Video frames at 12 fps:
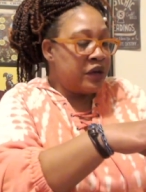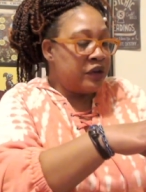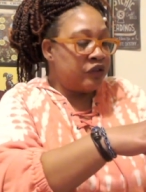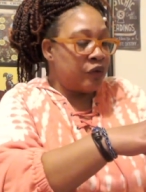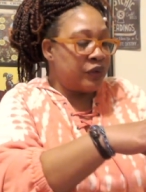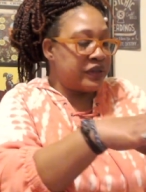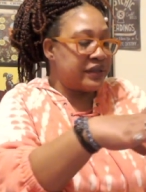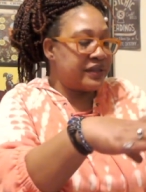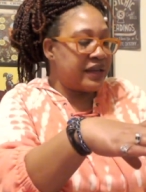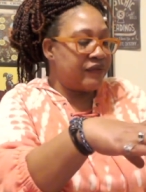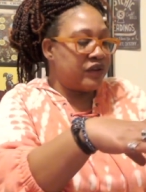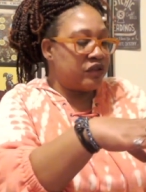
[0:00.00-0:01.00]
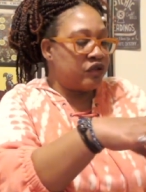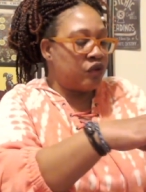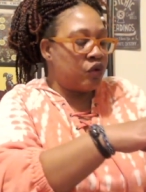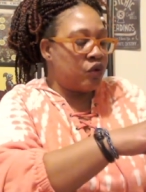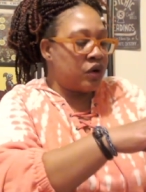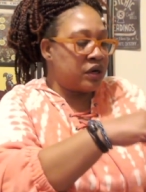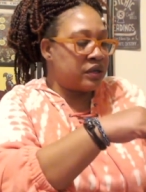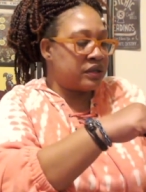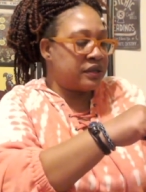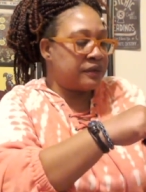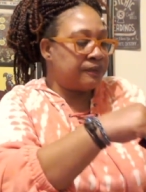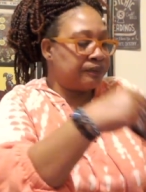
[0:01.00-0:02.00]
So with the Seven of
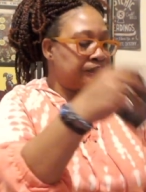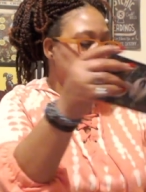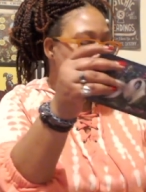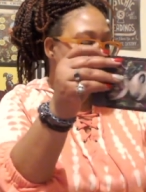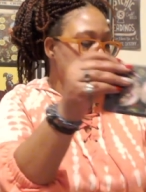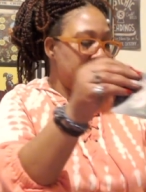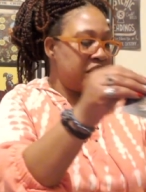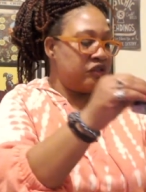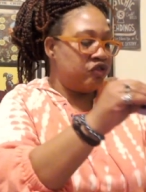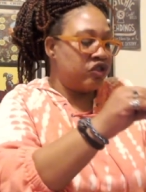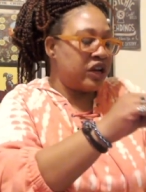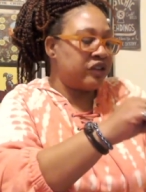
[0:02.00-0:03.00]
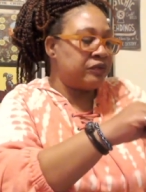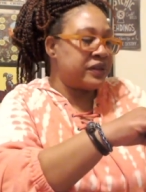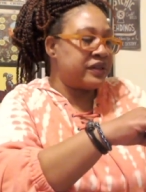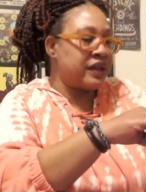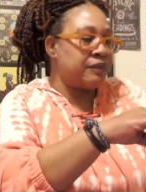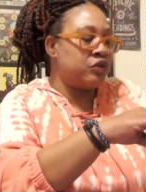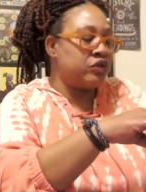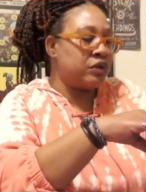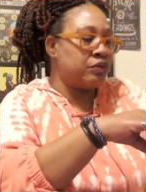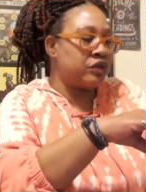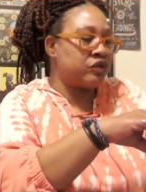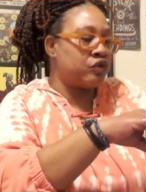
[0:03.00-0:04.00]
Swords and Judgment, some of you
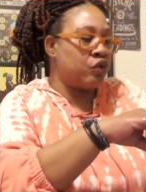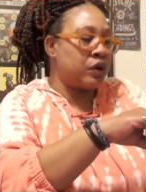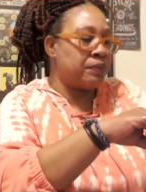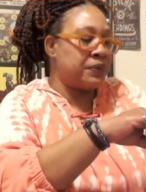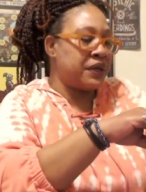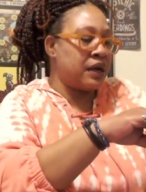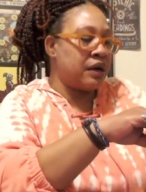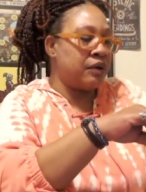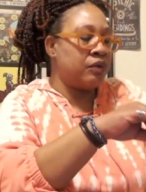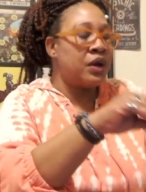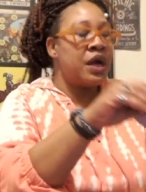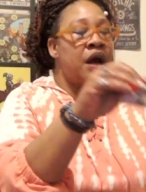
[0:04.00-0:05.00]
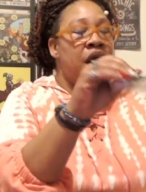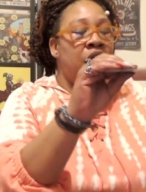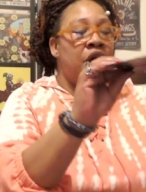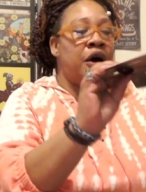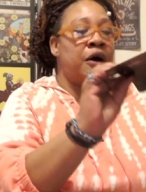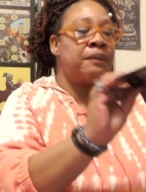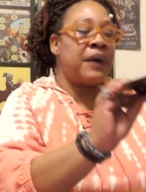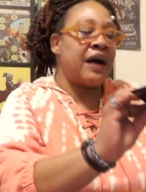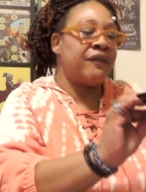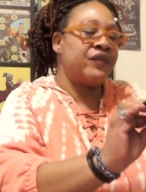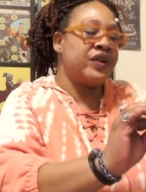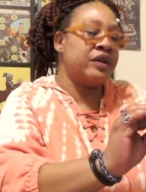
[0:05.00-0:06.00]
done with Scorpio. Um,
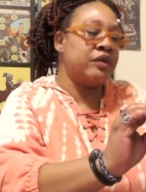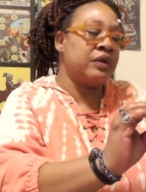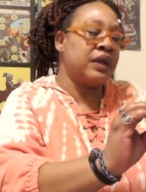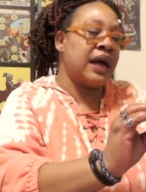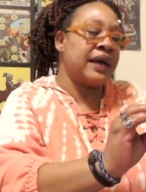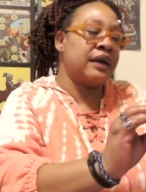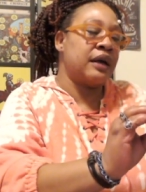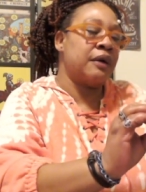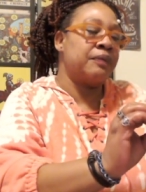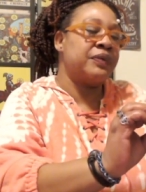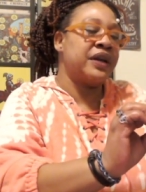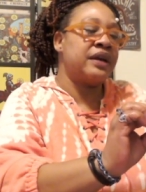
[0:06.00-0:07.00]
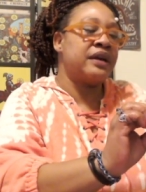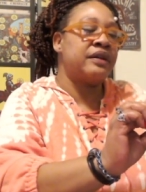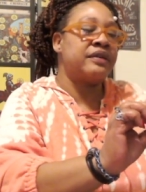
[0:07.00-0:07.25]
I feel like um, there